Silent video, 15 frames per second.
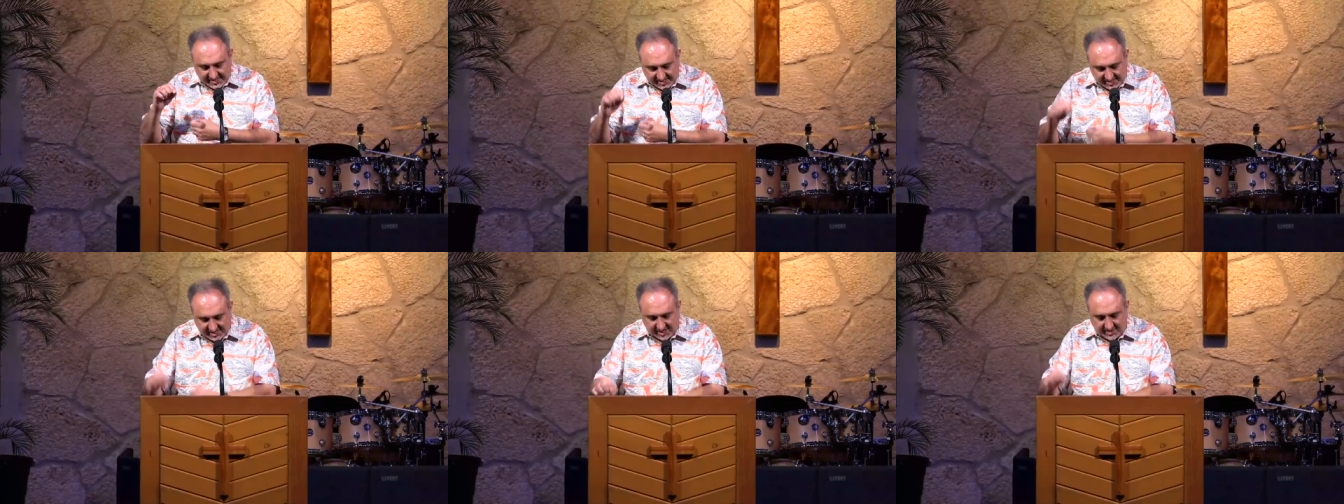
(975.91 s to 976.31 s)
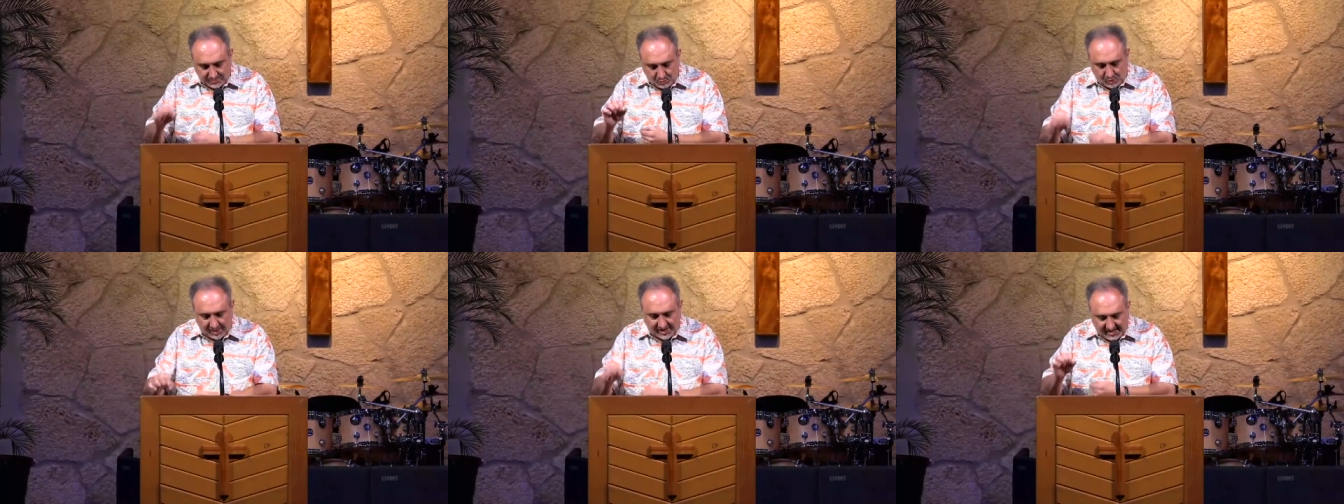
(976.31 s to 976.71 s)

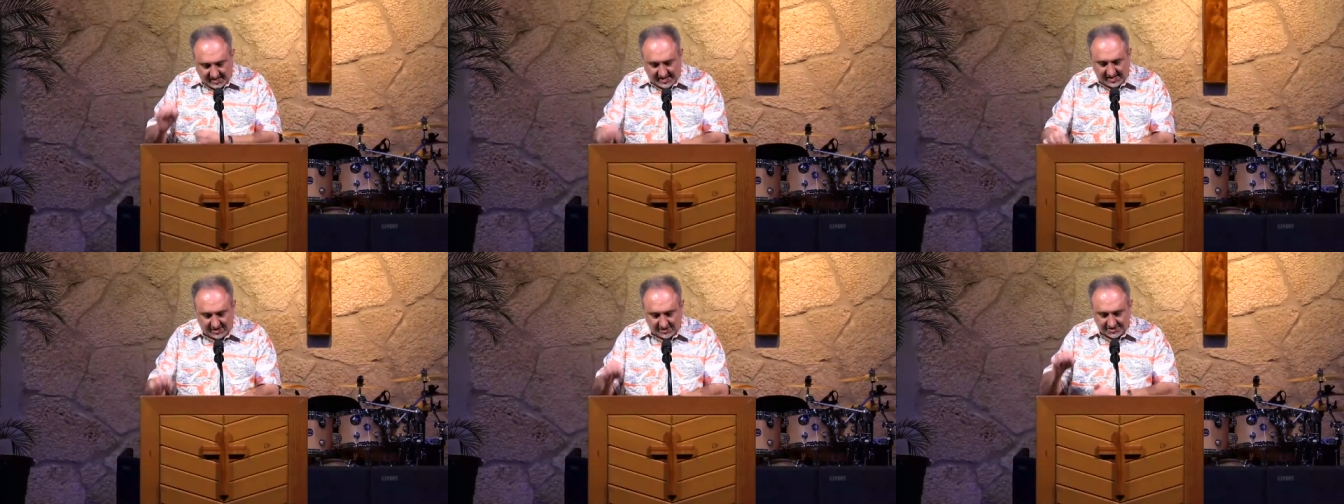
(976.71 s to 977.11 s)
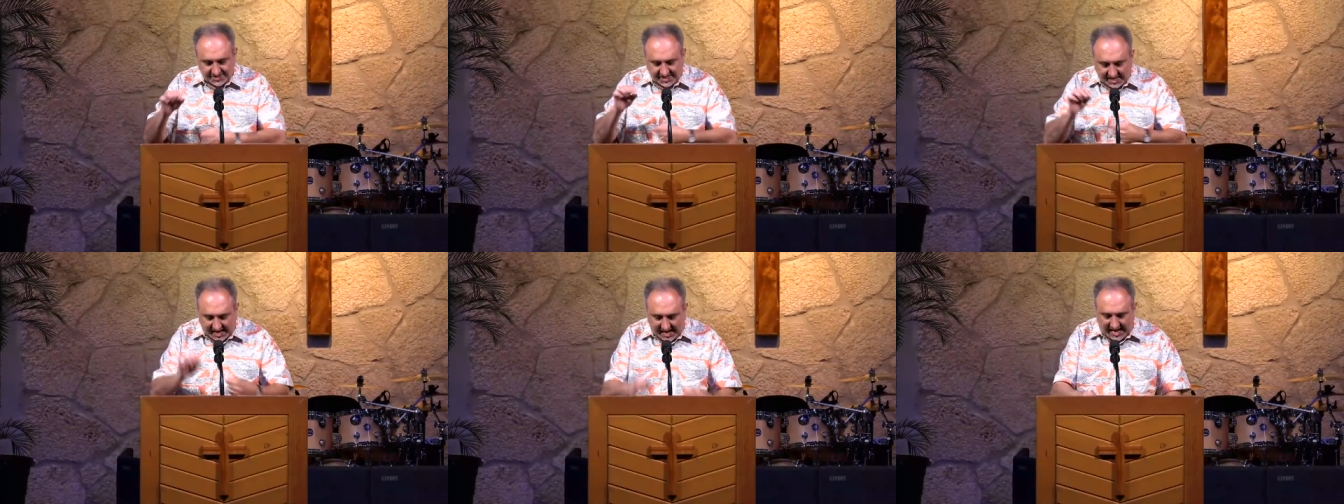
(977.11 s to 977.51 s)
someone
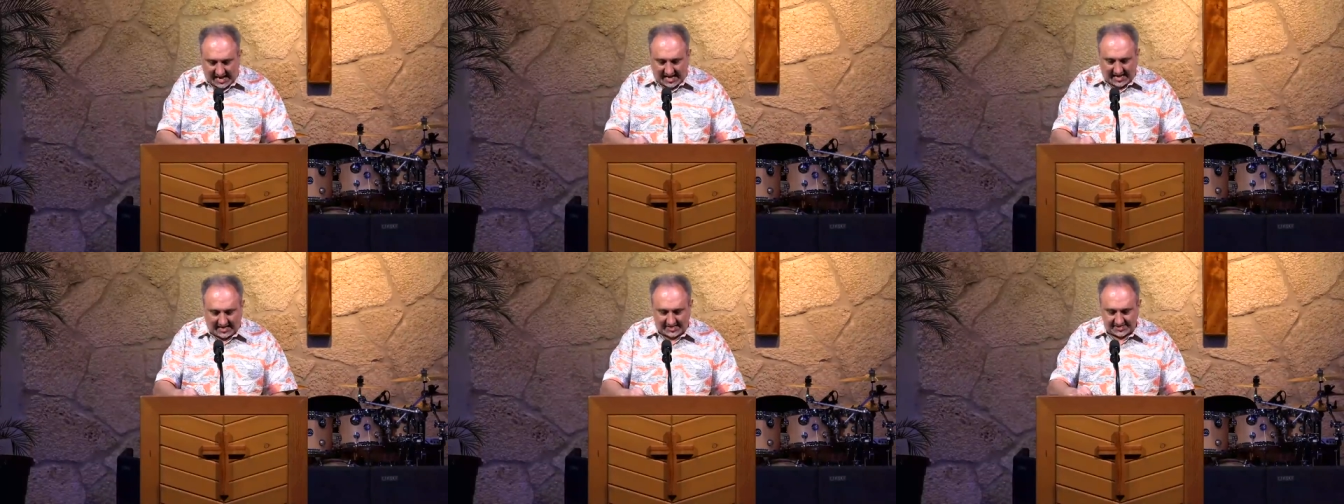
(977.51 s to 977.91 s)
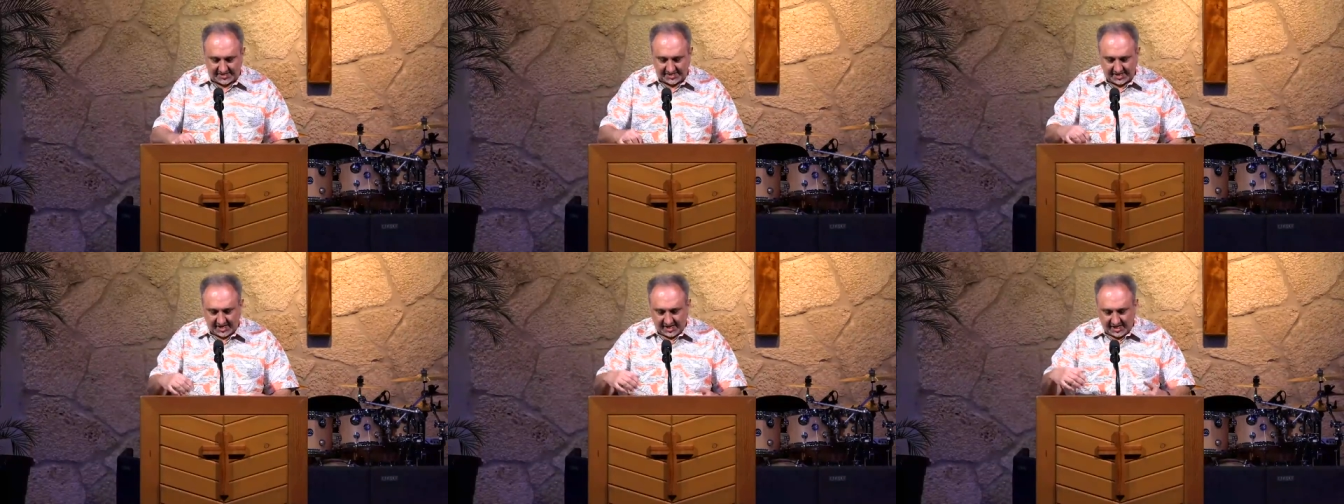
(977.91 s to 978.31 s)
else
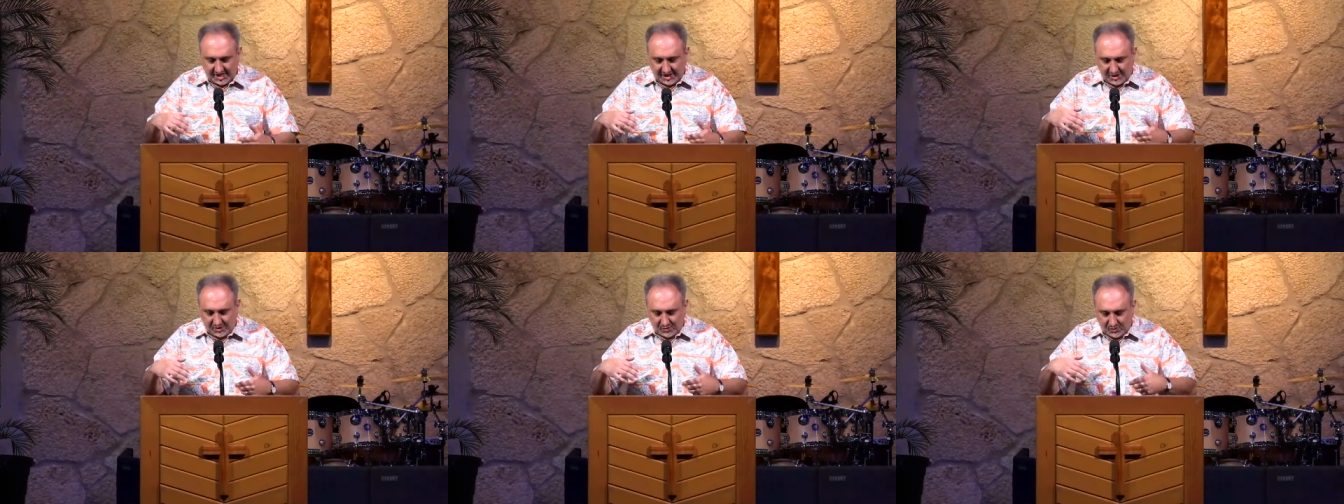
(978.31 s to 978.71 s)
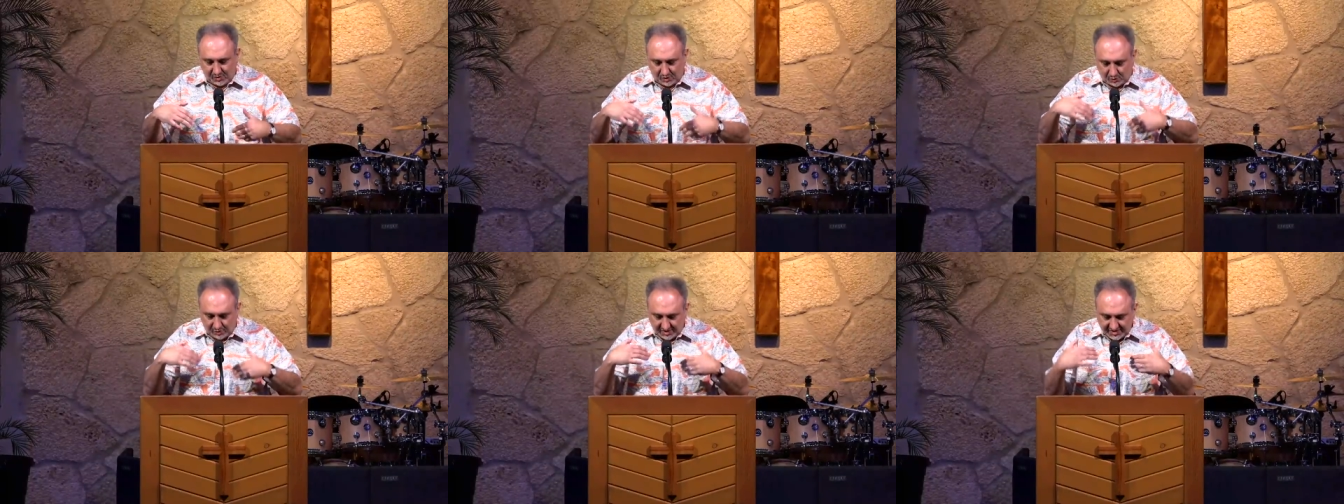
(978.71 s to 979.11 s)
has
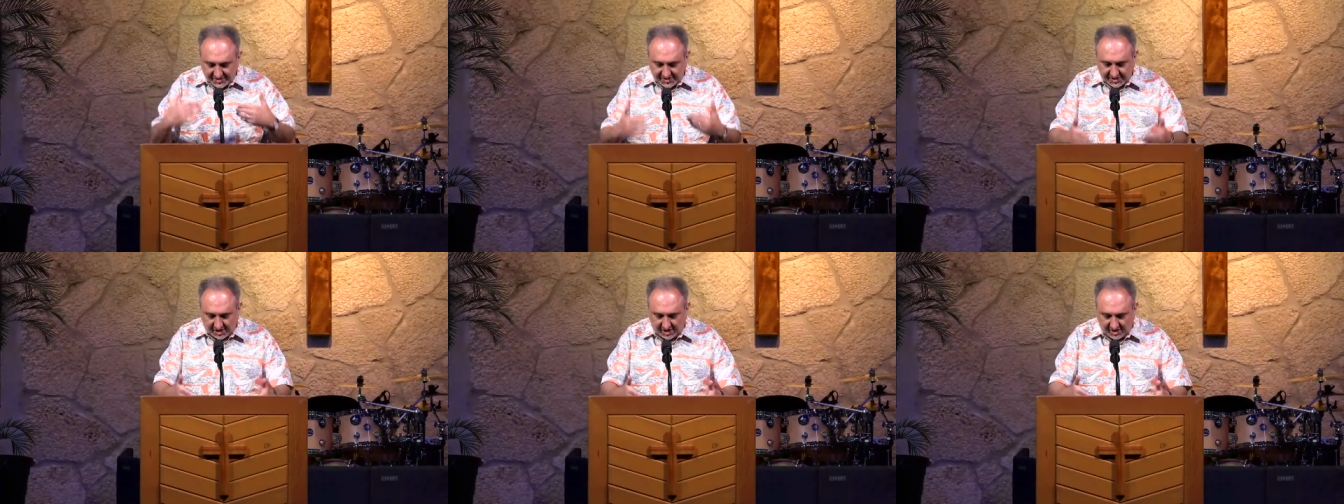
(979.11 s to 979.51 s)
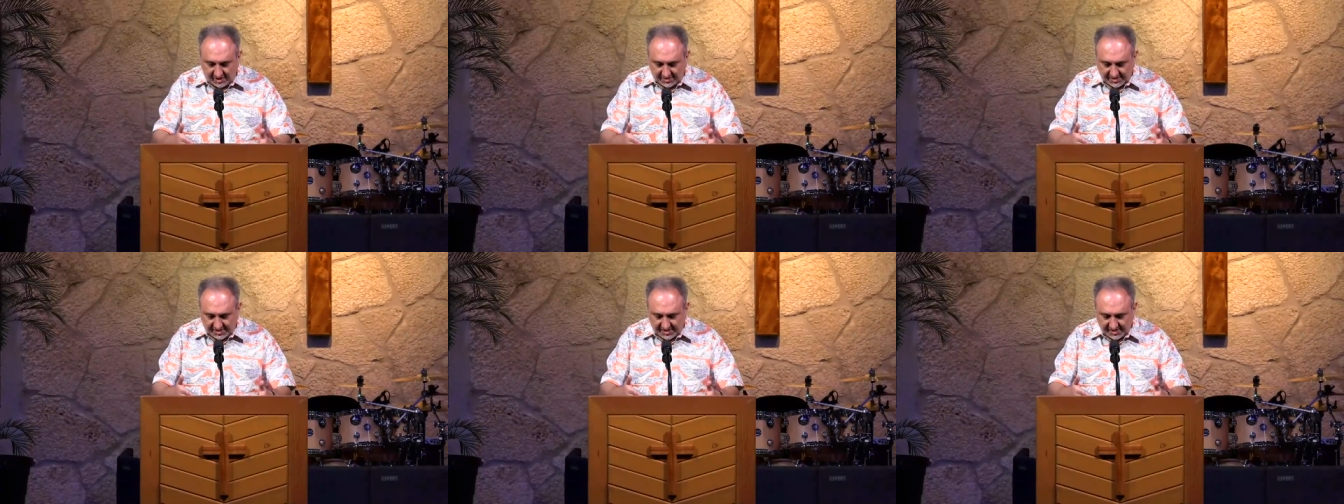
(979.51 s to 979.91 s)
will
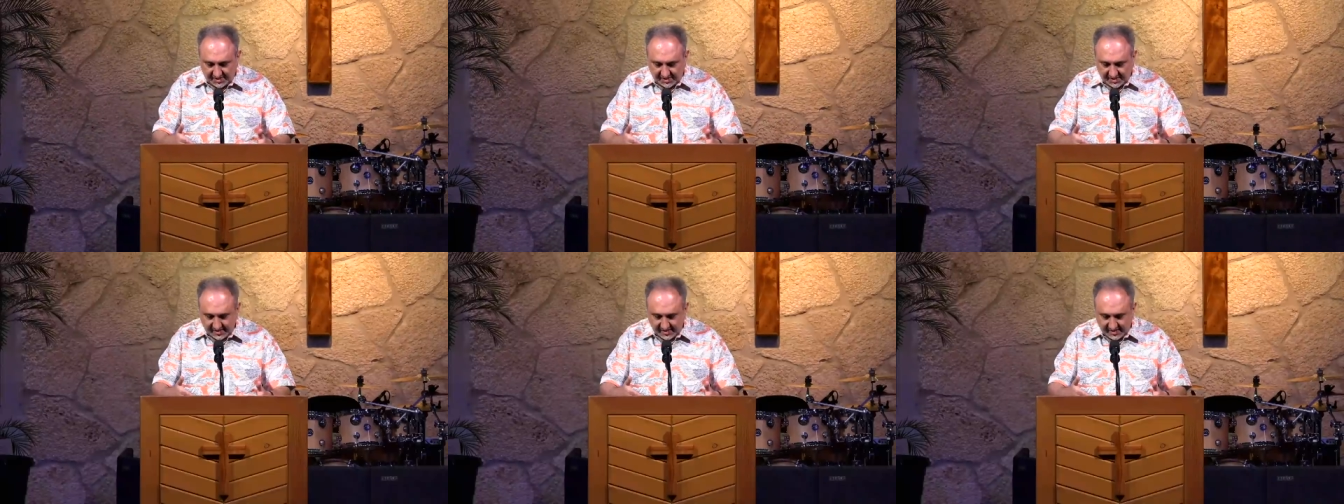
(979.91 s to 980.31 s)
result